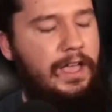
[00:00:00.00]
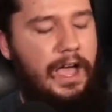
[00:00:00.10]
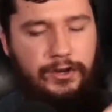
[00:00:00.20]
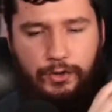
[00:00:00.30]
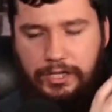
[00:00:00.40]

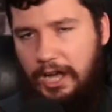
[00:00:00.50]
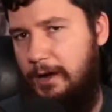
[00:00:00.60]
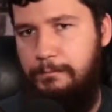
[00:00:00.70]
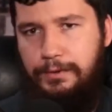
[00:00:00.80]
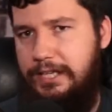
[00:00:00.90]
a new
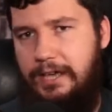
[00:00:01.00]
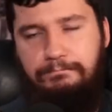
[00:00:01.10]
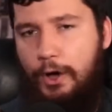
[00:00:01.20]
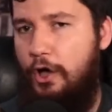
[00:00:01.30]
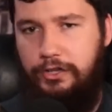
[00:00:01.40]
company had
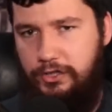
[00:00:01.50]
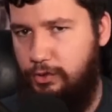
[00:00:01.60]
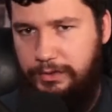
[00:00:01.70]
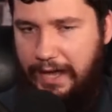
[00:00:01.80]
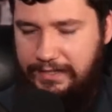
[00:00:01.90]
purchased
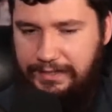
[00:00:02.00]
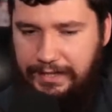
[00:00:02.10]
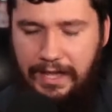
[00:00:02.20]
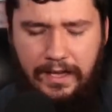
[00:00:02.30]
Audacity,